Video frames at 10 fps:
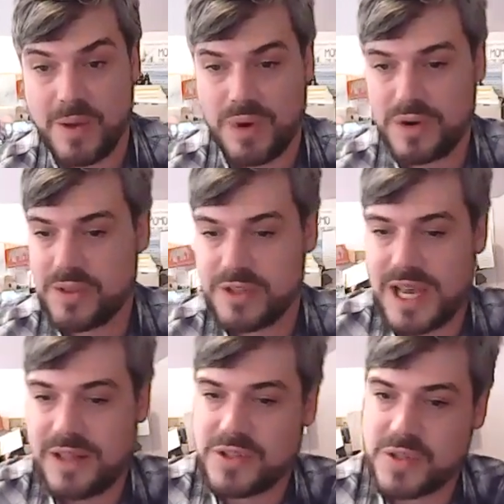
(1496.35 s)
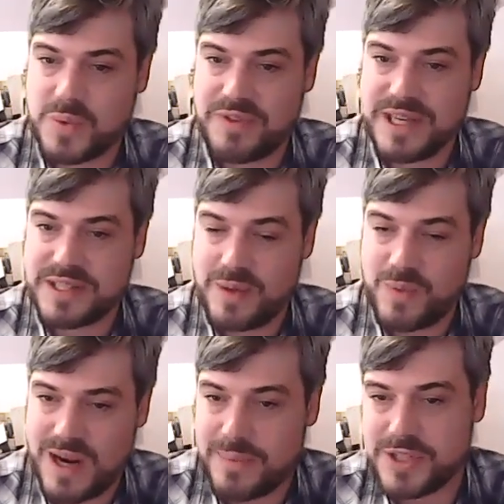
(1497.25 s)
what are the challenges we're facing,
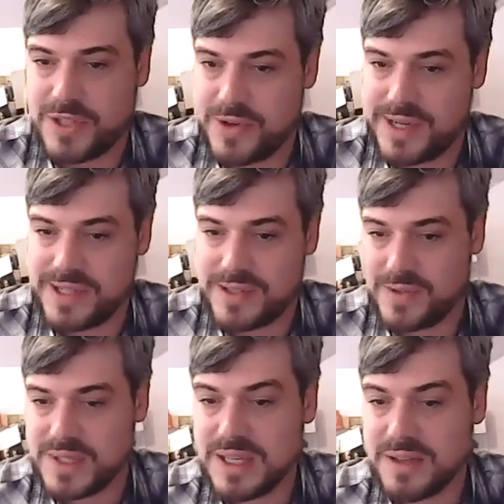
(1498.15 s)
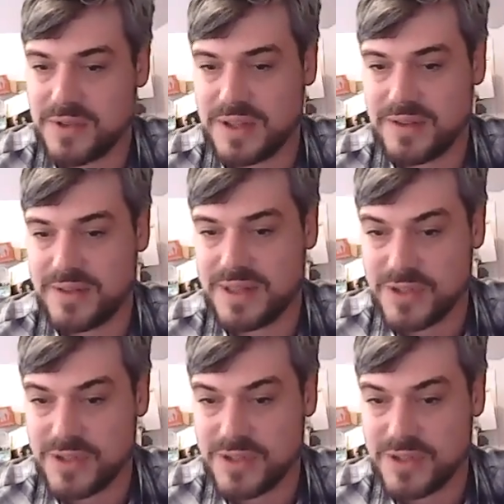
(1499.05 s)
what opportunities do you see for these